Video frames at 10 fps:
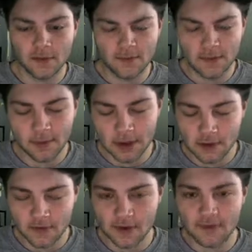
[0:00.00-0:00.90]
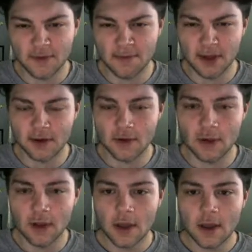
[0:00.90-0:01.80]
for pitches over the middle,
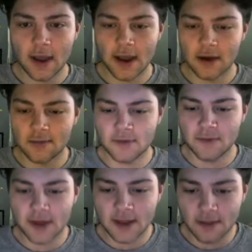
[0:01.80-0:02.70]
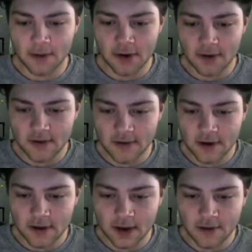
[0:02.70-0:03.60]
and I don't mean right down the middle
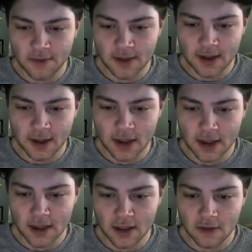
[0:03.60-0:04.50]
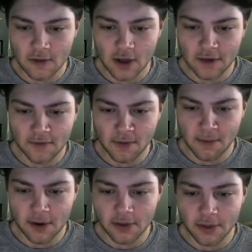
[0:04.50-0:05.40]
necessarily, I just mean like in this general
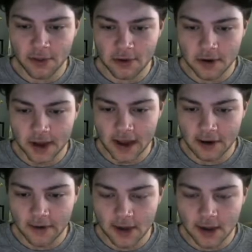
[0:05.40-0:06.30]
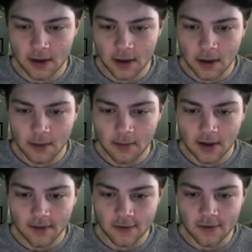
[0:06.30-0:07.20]
middle third area,
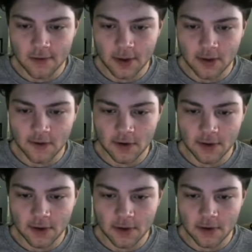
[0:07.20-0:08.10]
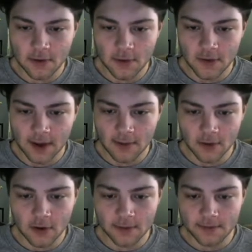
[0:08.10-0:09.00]
because those are the pitches you're going to be able to do the most damage
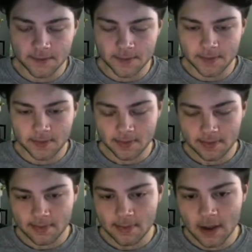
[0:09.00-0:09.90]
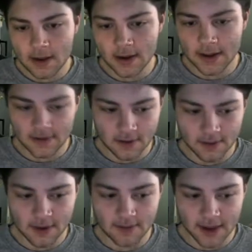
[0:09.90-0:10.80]
on. I mean, that's a good
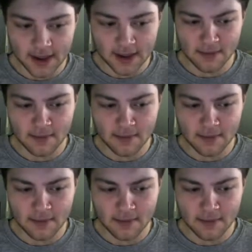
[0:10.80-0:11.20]
pitch by him.